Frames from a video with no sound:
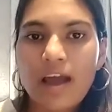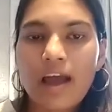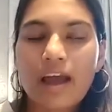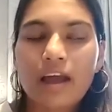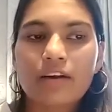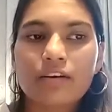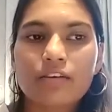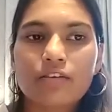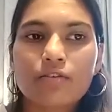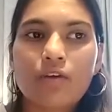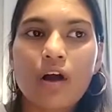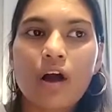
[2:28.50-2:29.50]
And,
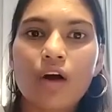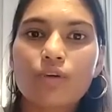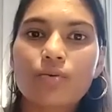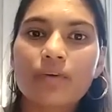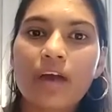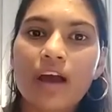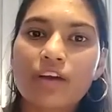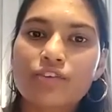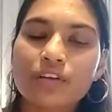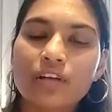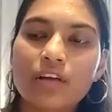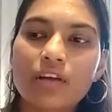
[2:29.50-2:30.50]
you know, how do we
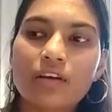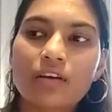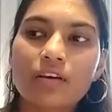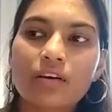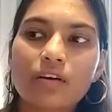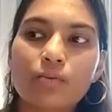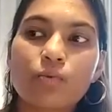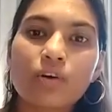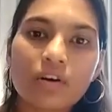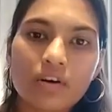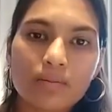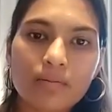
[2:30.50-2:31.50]
actually uh,
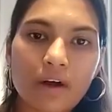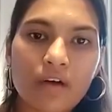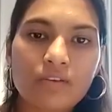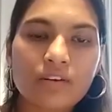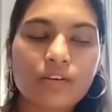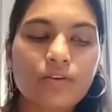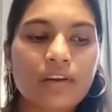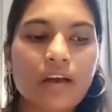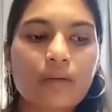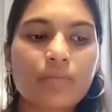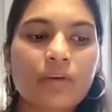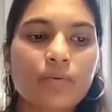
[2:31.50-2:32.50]
work about and
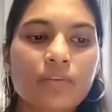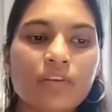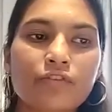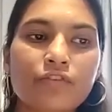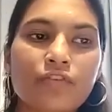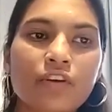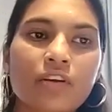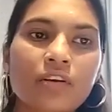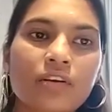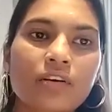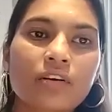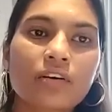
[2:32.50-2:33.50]
collaborate with the
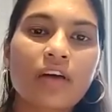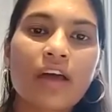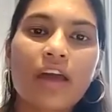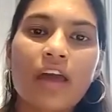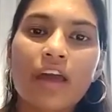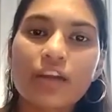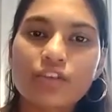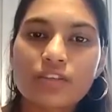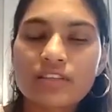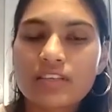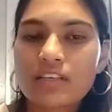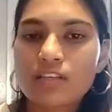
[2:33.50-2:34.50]
different uh,
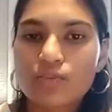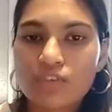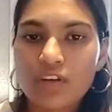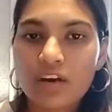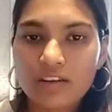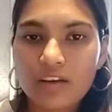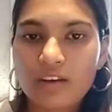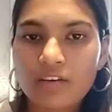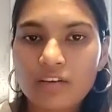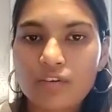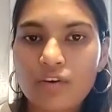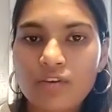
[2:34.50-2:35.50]
agencies which are there
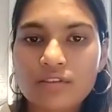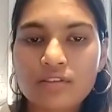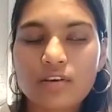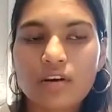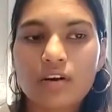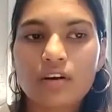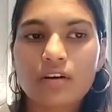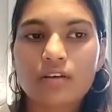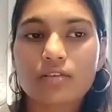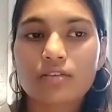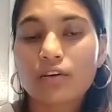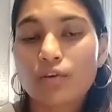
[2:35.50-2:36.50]
across uh,
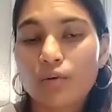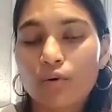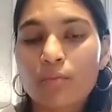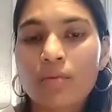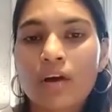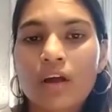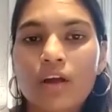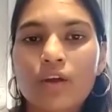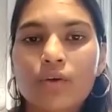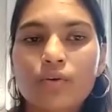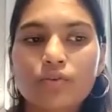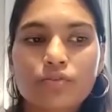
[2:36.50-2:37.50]
the globe
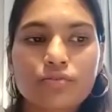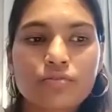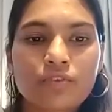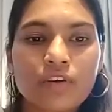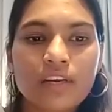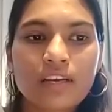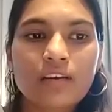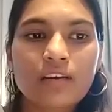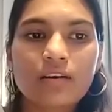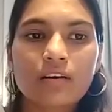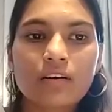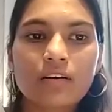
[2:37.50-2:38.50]
you know to really
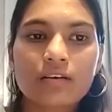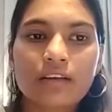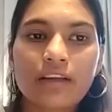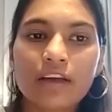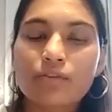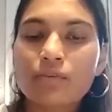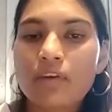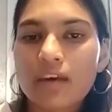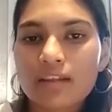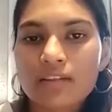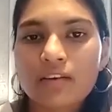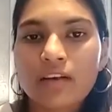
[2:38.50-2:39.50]
uh, get
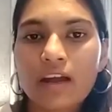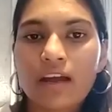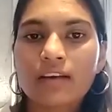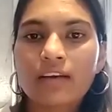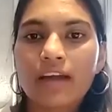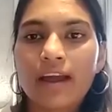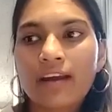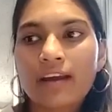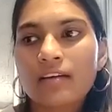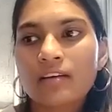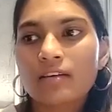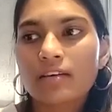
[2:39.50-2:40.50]
together and
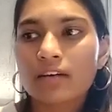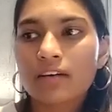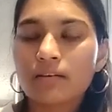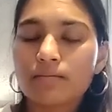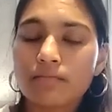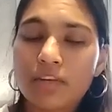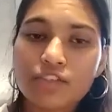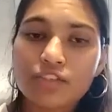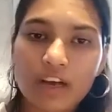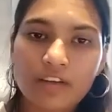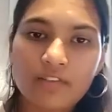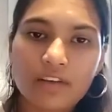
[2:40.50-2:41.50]
end uh,
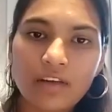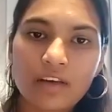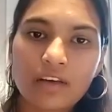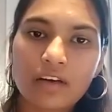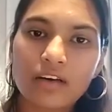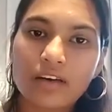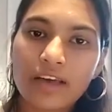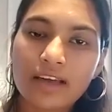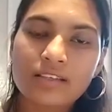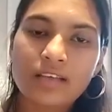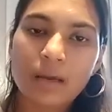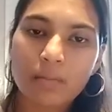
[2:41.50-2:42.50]
hiv uh,
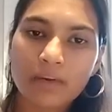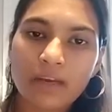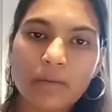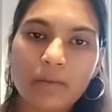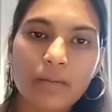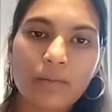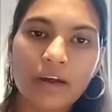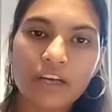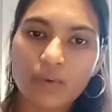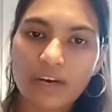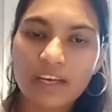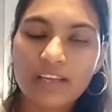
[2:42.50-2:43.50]
aids epidemic by
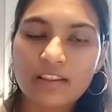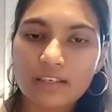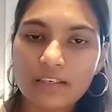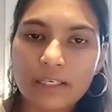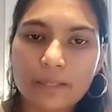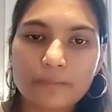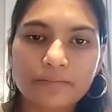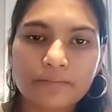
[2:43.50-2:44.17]
2030